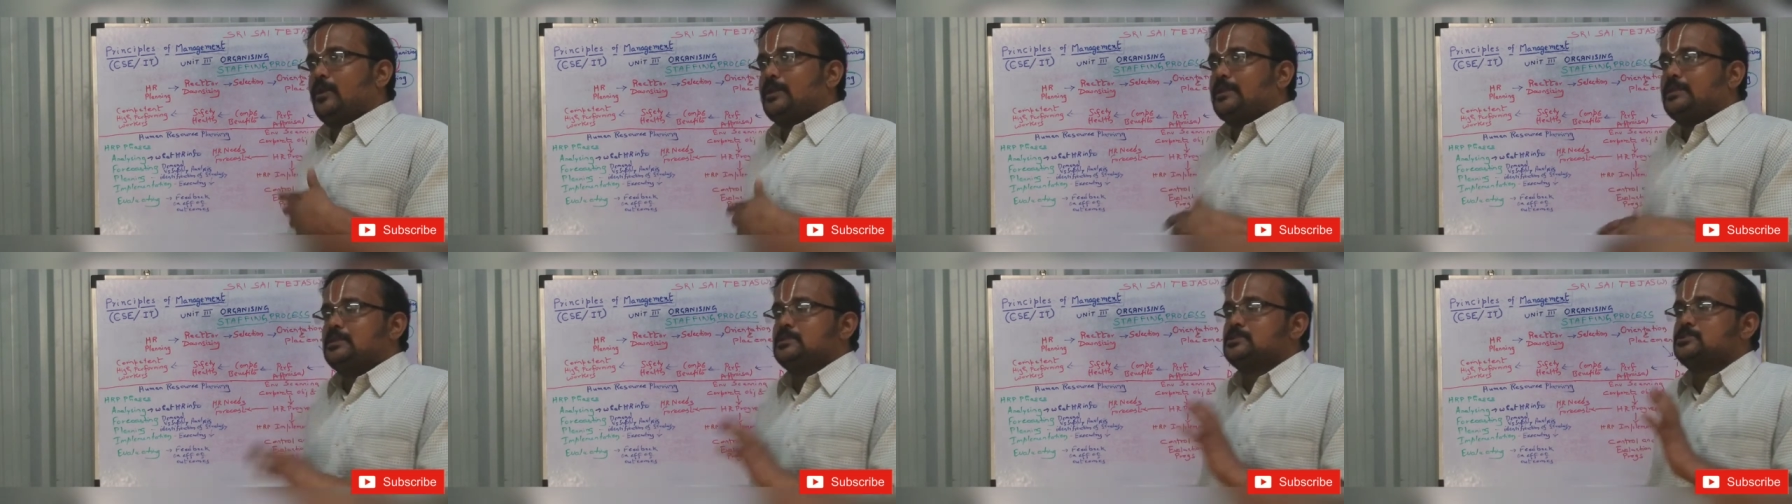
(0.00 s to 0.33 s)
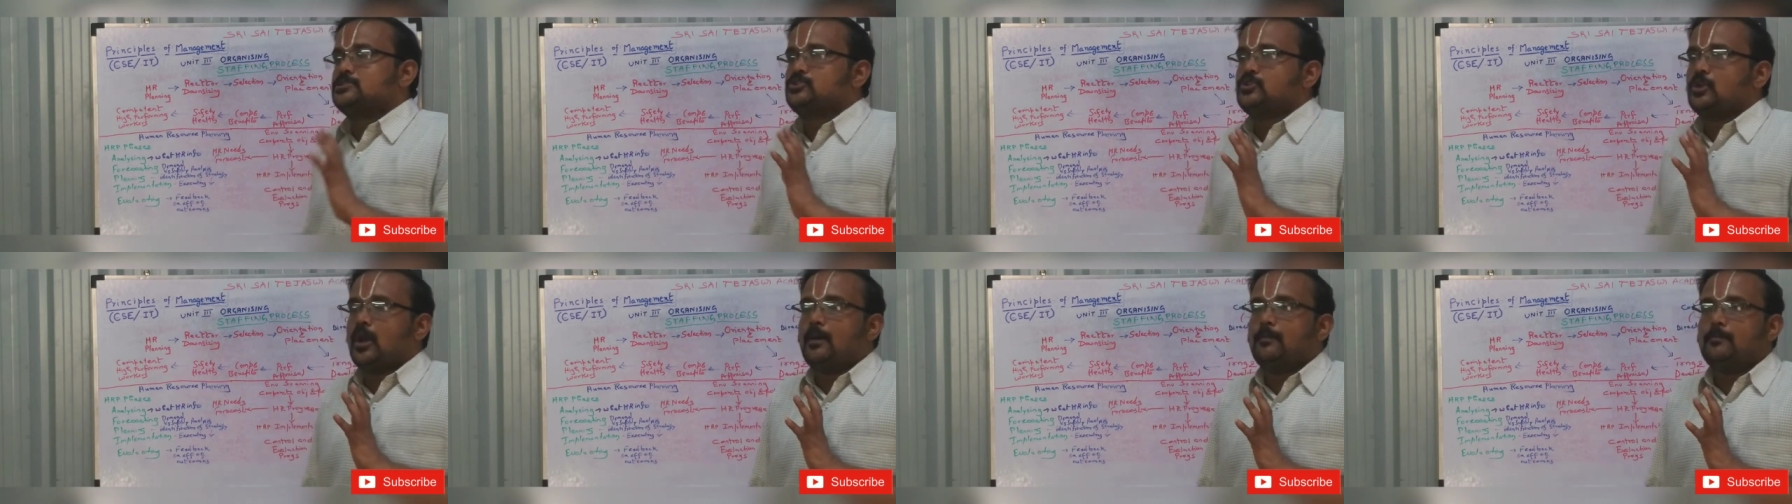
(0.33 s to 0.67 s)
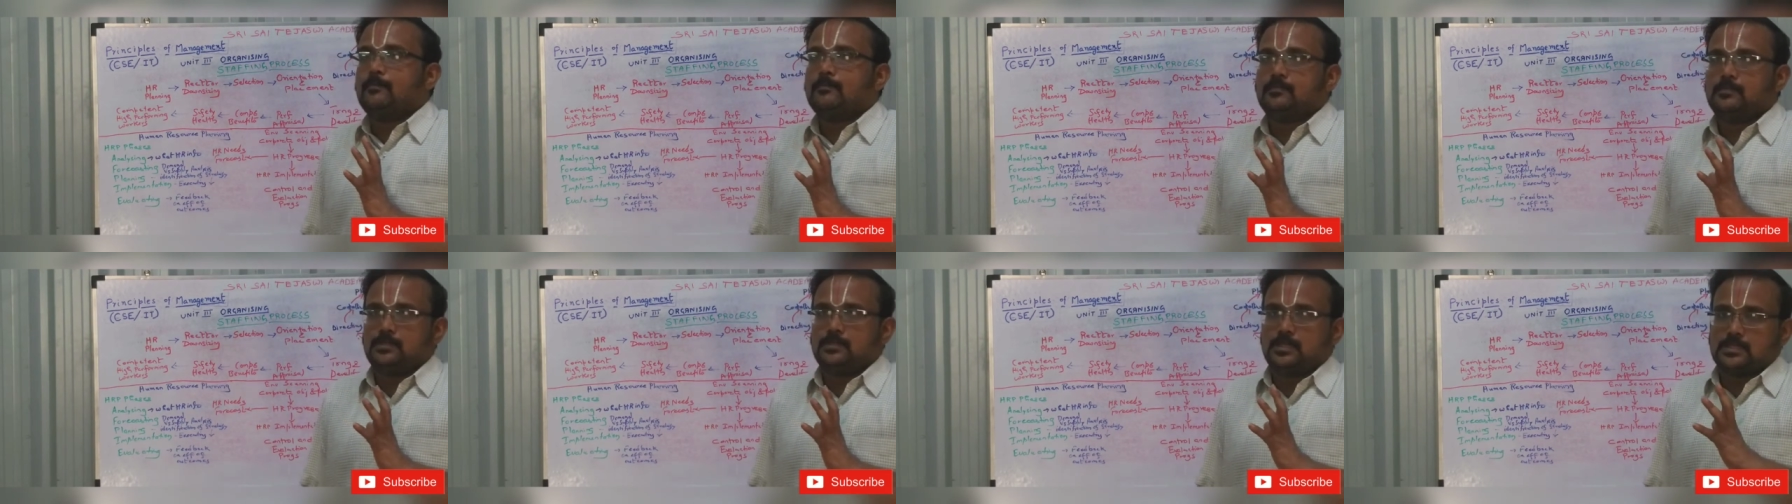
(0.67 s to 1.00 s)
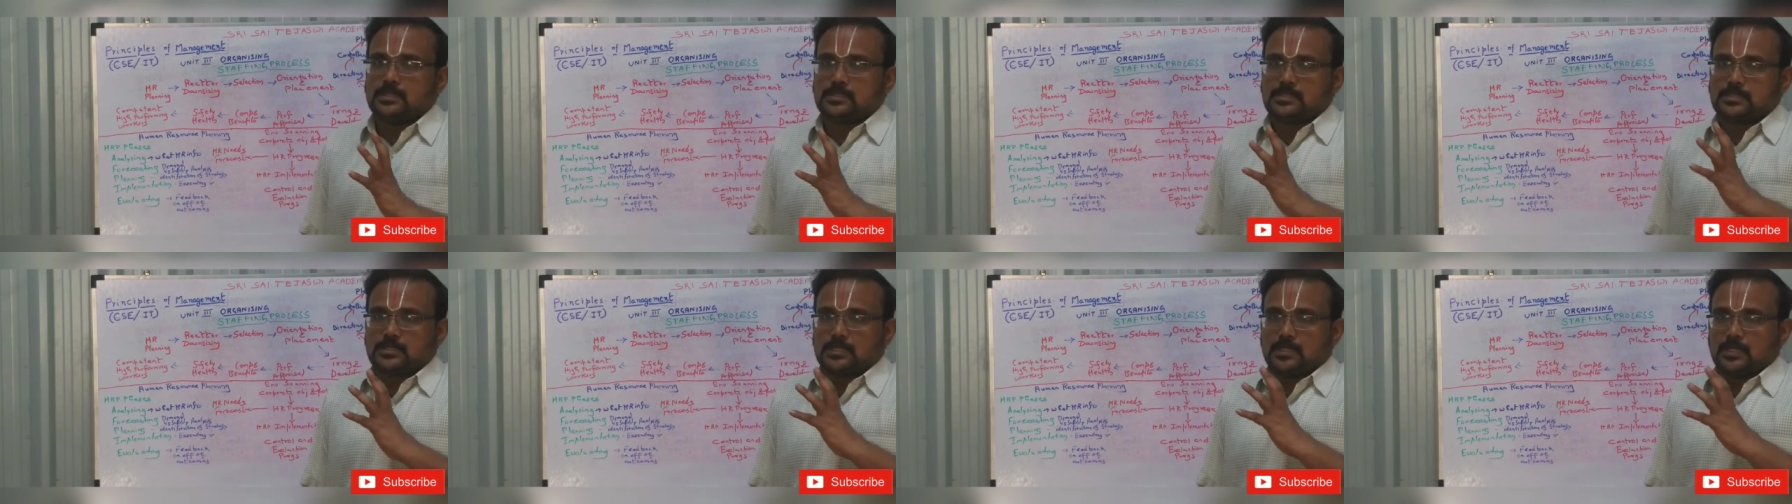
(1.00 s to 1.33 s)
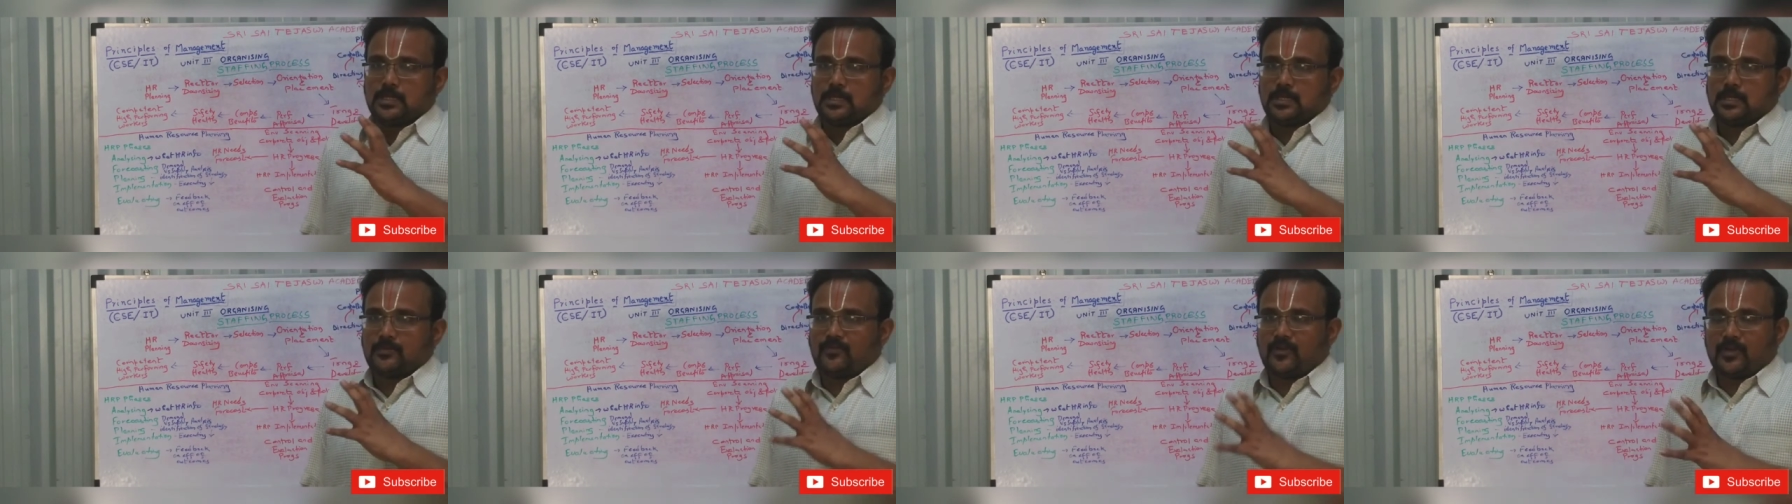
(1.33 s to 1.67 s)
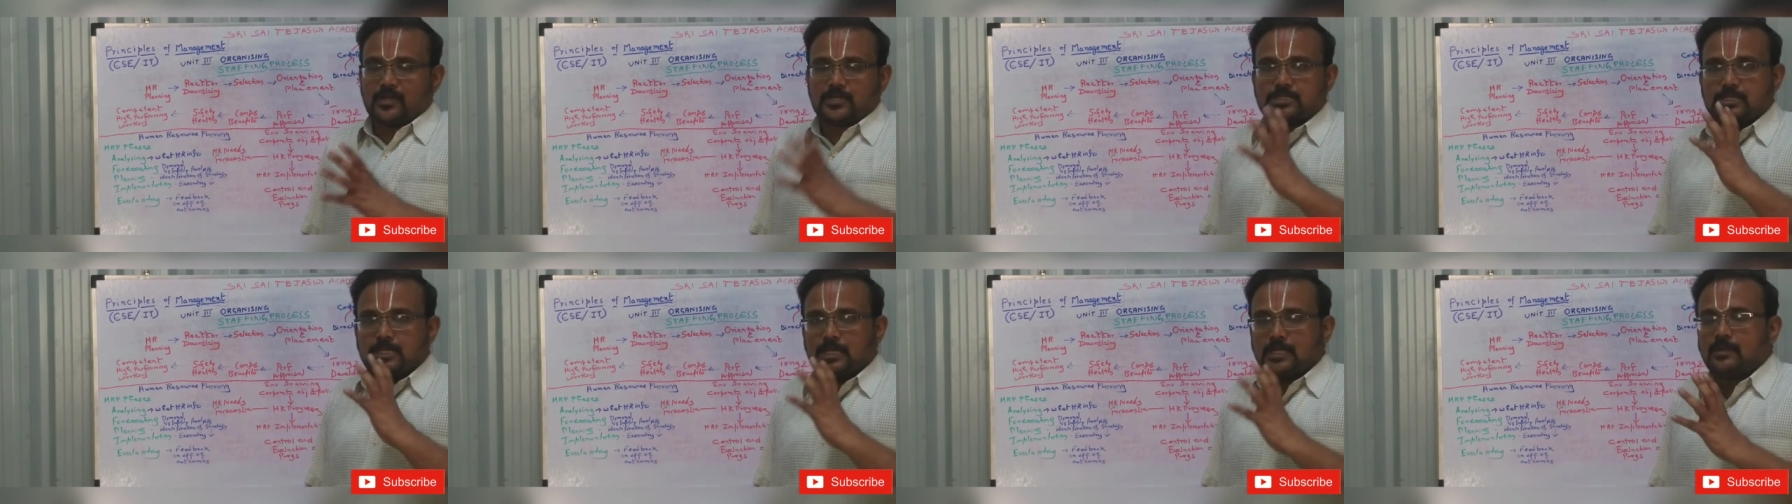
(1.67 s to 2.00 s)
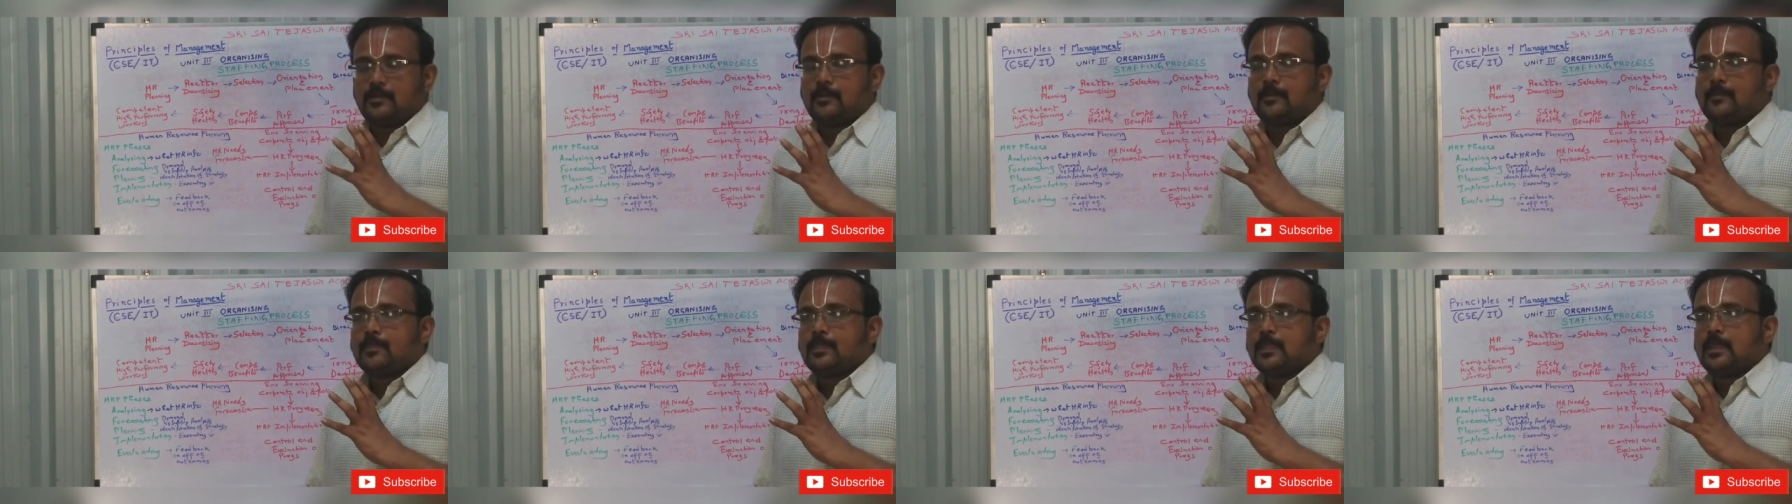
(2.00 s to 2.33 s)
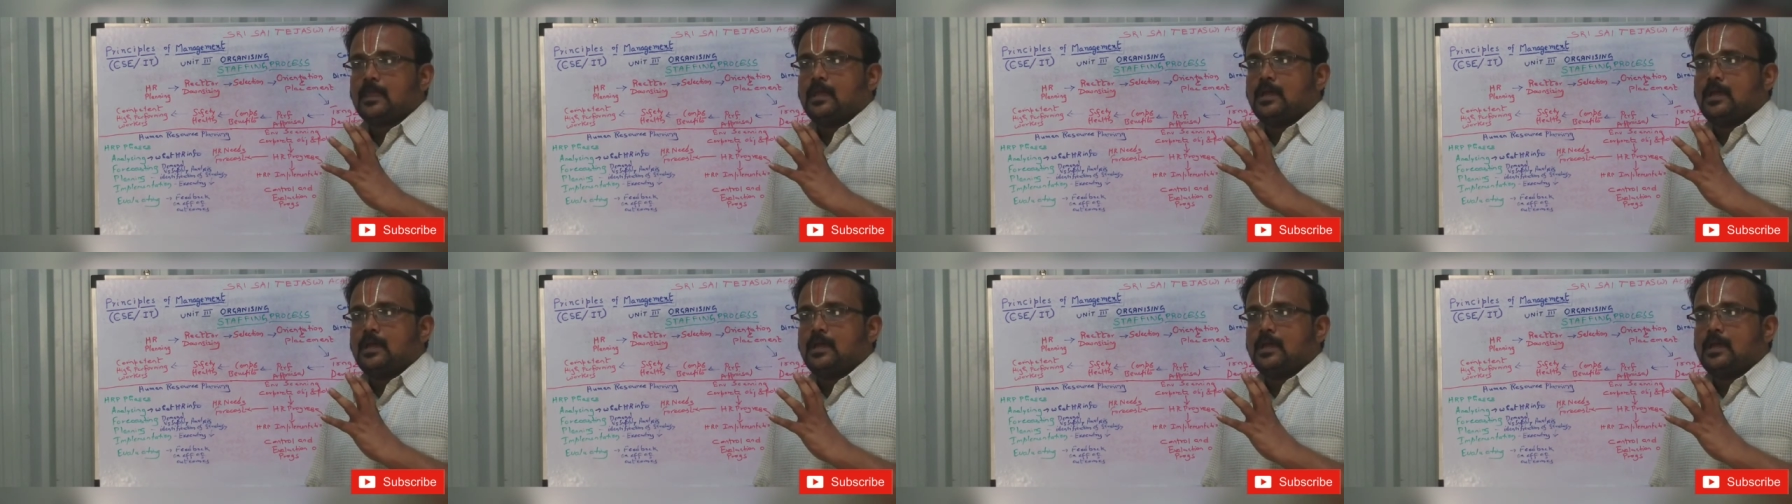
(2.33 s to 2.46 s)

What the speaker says: doing this job, this function.